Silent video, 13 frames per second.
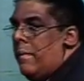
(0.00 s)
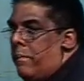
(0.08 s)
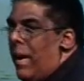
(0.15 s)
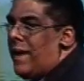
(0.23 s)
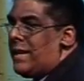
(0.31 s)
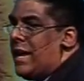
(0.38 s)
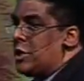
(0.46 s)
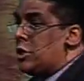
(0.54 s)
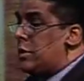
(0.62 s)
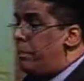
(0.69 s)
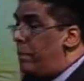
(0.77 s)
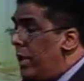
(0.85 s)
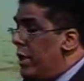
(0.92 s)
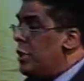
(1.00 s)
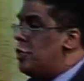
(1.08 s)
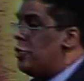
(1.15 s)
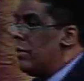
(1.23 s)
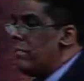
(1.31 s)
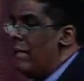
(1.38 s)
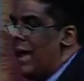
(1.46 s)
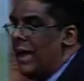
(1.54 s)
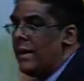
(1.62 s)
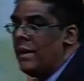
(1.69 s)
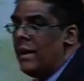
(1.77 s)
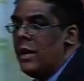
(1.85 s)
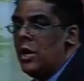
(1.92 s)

But a spiritual man